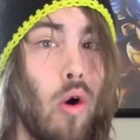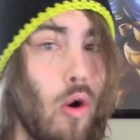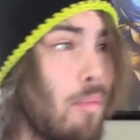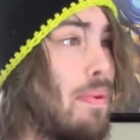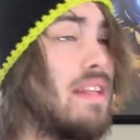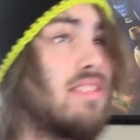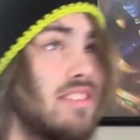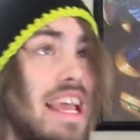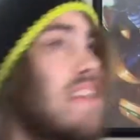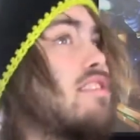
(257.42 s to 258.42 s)
Open
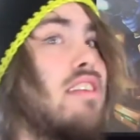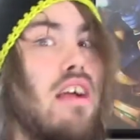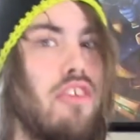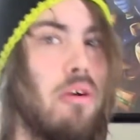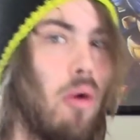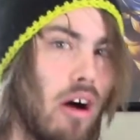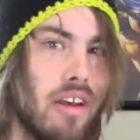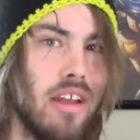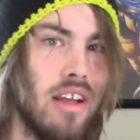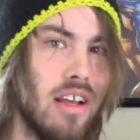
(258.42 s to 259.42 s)
season,
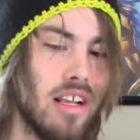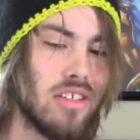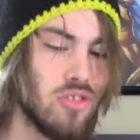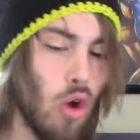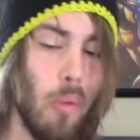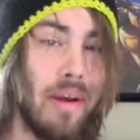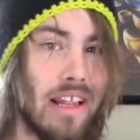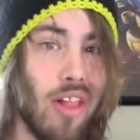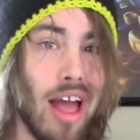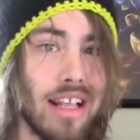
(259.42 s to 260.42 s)
everyone! Because nobody
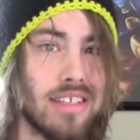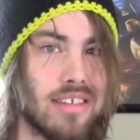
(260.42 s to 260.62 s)
likes